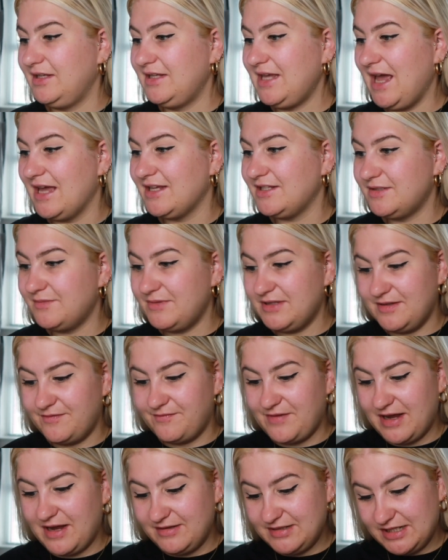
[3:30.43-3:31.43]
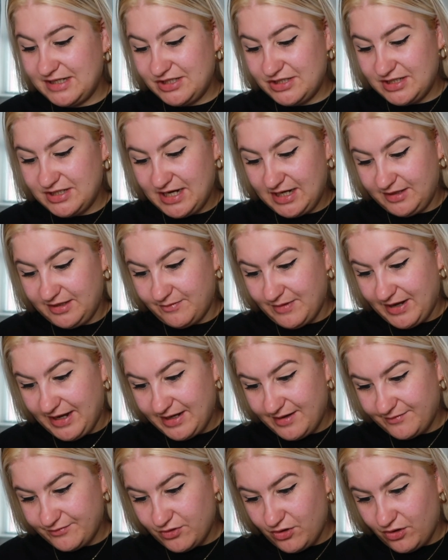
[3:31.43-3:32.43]
Yeah, so with the foundation
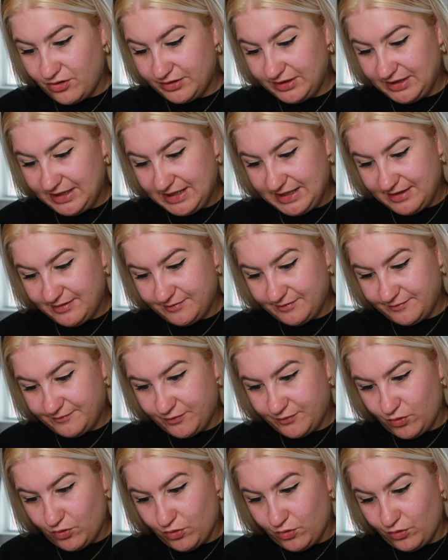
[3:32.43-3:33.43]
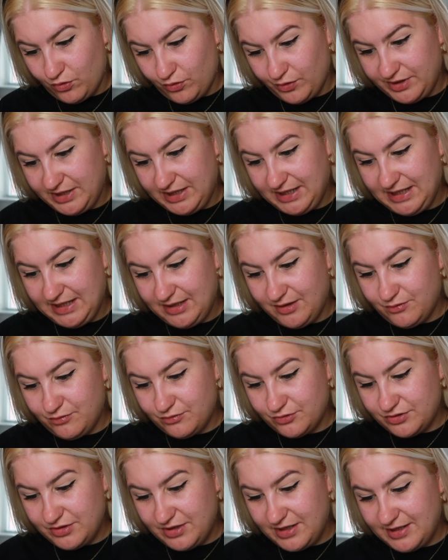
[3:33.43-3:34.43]
anyway, I've gone in for the
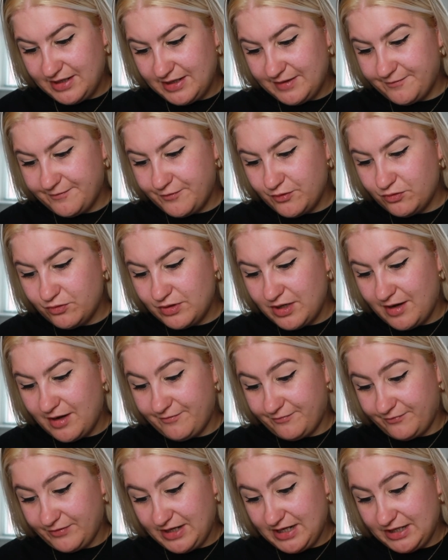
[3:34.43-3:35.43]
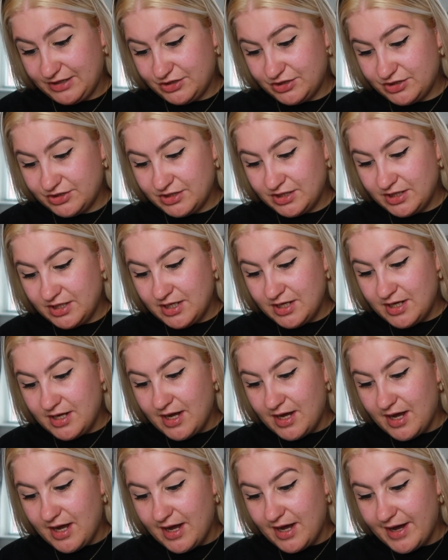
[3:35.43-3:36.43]
Ordinary Full Coverage,
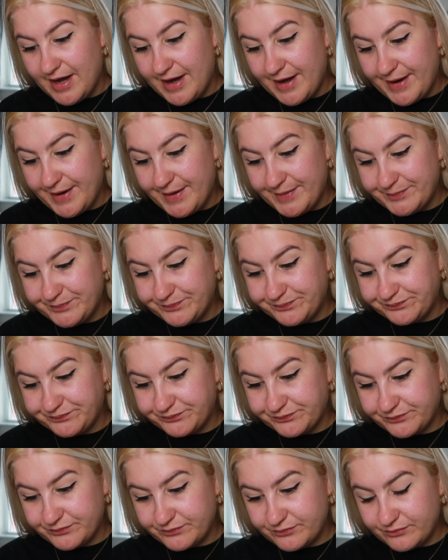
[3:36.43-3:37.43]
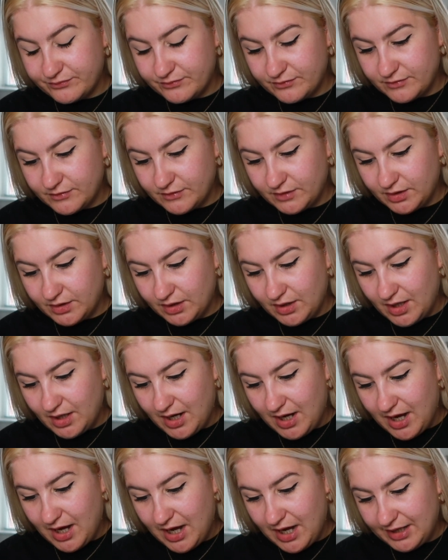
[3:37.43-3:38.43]

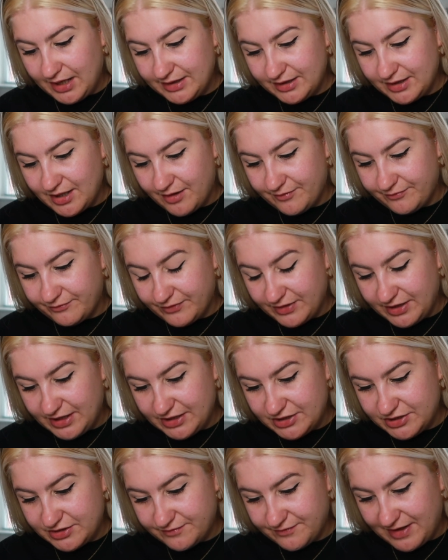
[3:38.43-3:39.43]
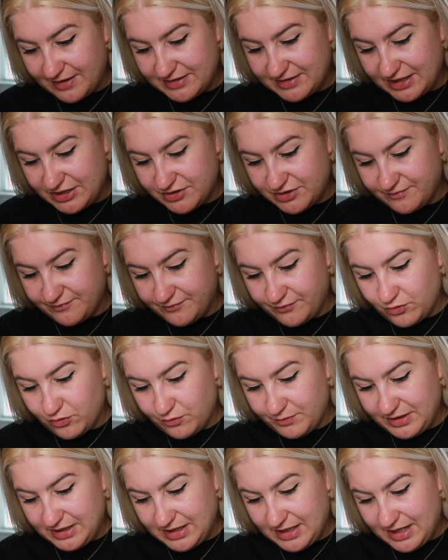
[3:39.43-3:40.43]
High Coverage Foundation
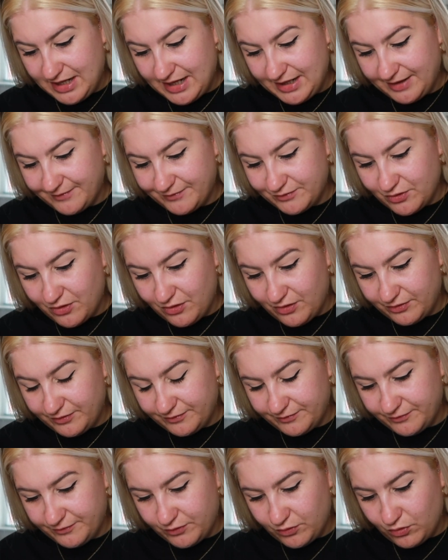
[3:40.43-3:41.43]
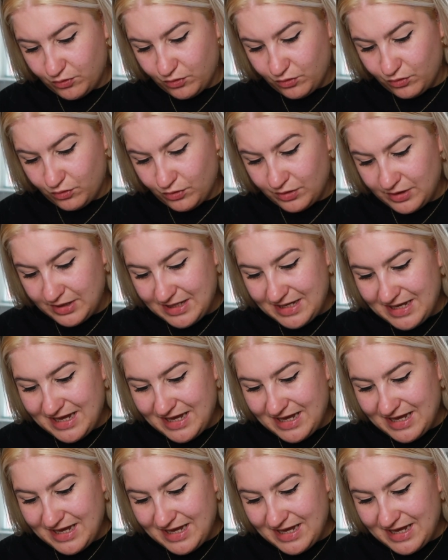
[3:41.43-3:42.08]
Formula, and I've gone for,